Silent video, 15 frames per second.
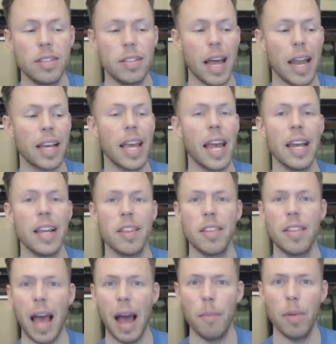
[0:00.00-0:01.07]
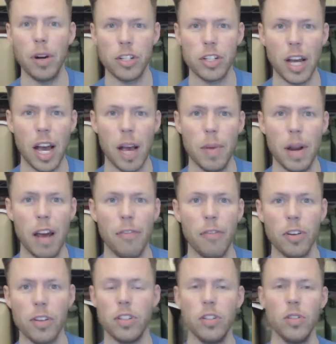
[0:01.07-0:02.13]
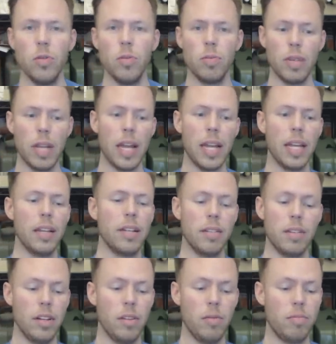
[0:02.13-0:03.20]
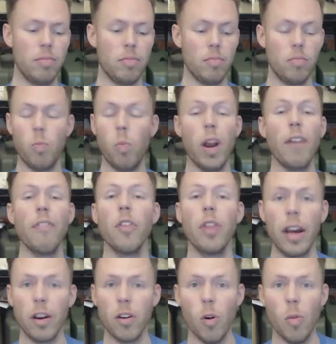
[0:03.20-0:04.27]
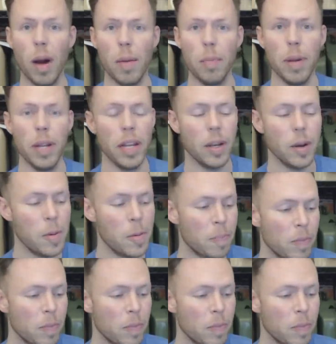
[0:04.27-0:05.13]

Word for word: dedicates that much time and effort to take, you know, whatever that goal might be.